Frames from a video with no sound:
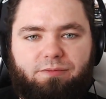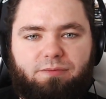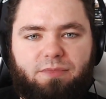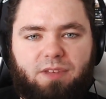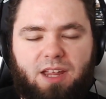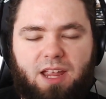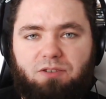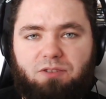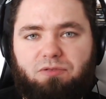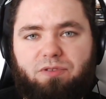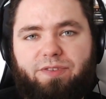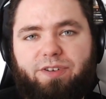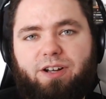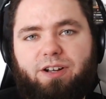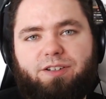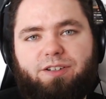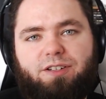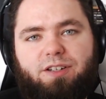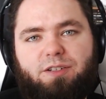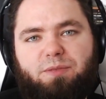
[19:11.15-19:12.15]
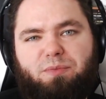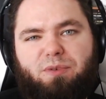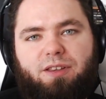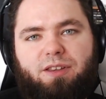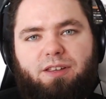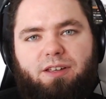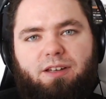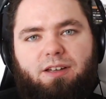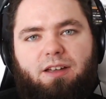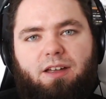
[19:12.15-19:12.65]
In reverse, his
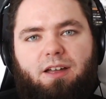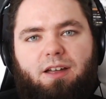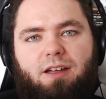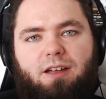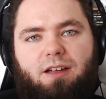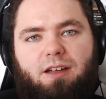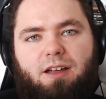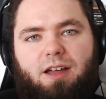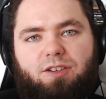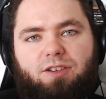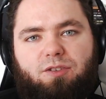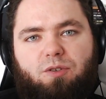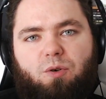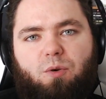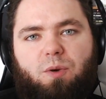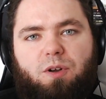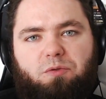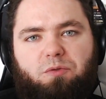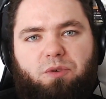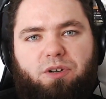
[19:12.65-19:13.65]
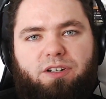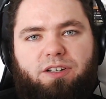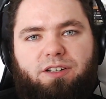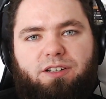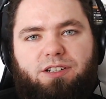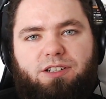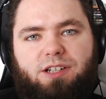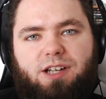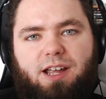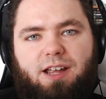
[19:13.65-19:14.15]
brother has always wanted
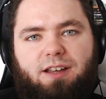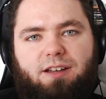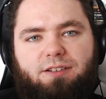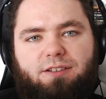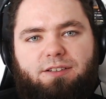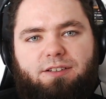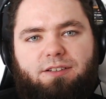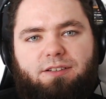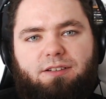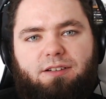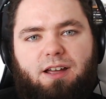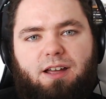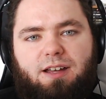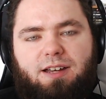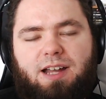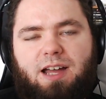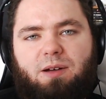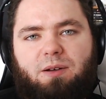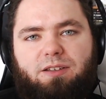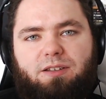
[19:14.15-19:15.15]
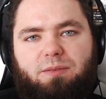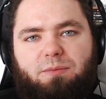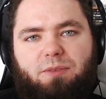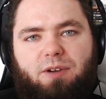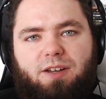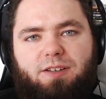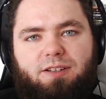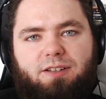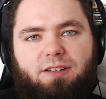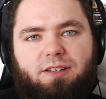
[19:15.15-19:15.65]
to change, and now he's
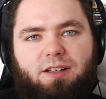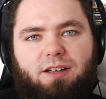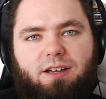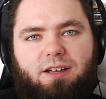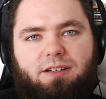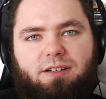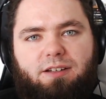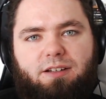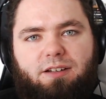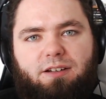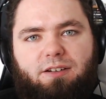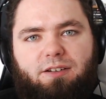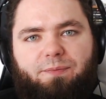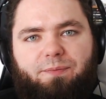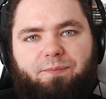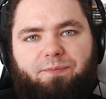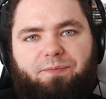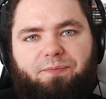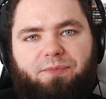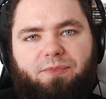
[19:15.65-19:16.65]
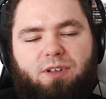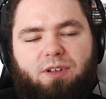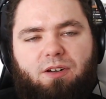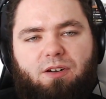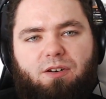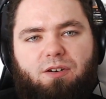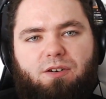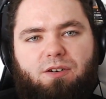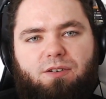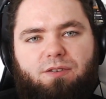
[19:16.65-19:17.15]
embracing the idea
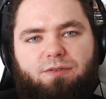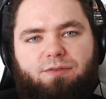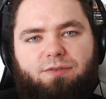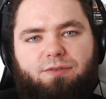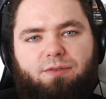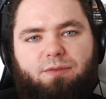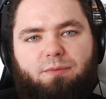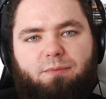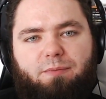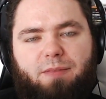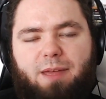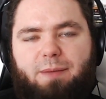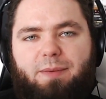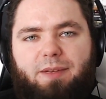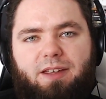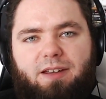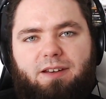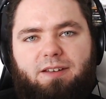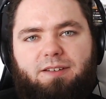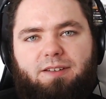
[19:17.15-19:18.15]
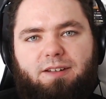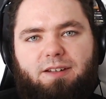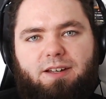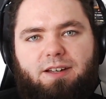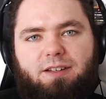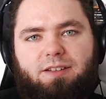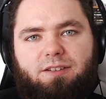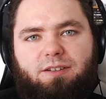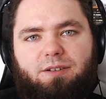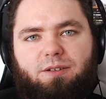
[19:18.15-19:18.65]
of maybe he doesn't
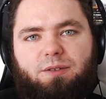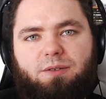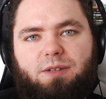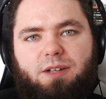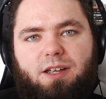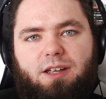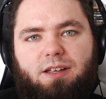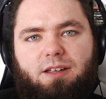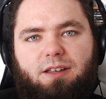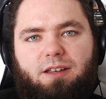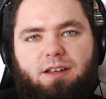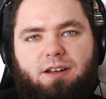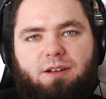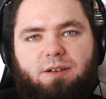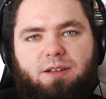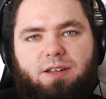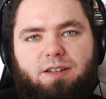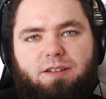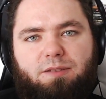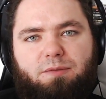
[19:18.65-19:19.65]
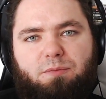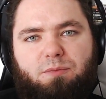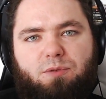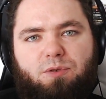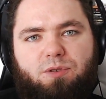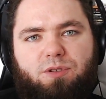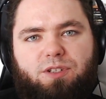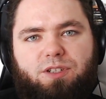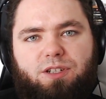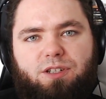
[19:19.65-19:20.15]
need to. You know, he's
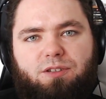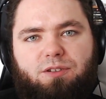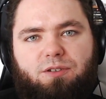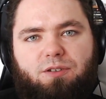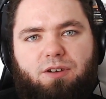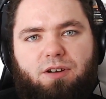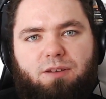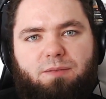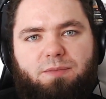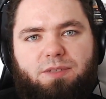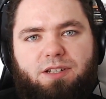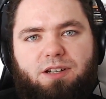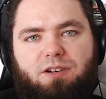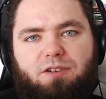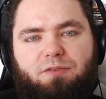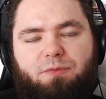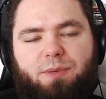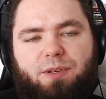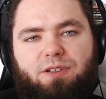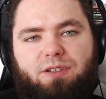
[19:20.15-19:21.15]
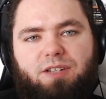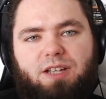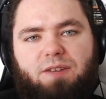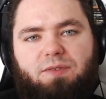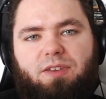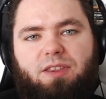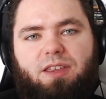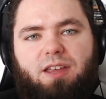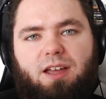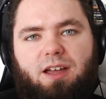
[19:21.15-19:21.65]
more secure in himself because
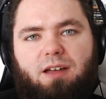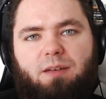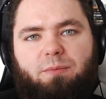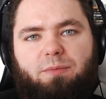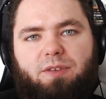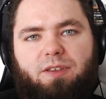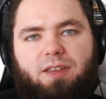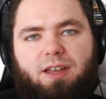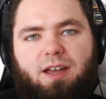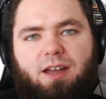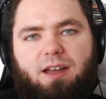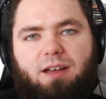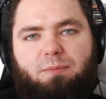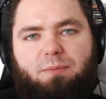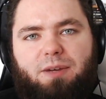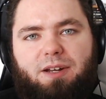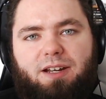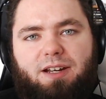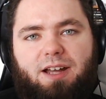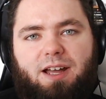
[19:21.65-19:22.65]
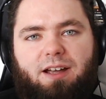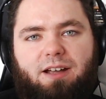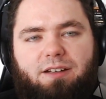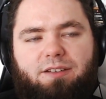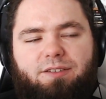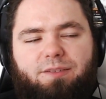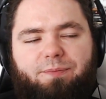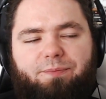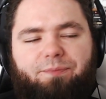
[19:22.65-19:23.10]
everything up to that had been an act.